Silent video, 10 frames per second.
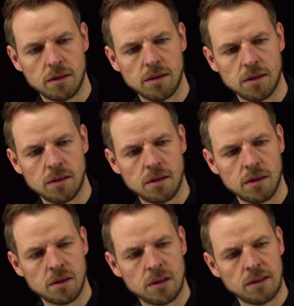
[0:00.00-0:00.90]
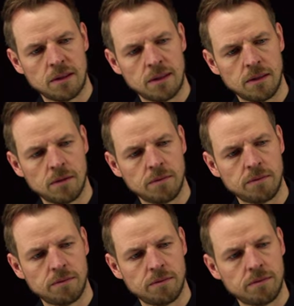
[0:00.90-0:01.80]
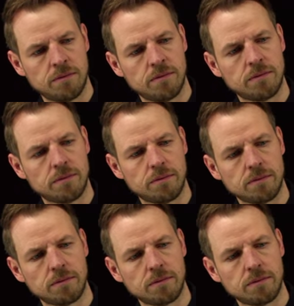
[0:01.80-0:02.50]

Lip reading: Nobody speaks.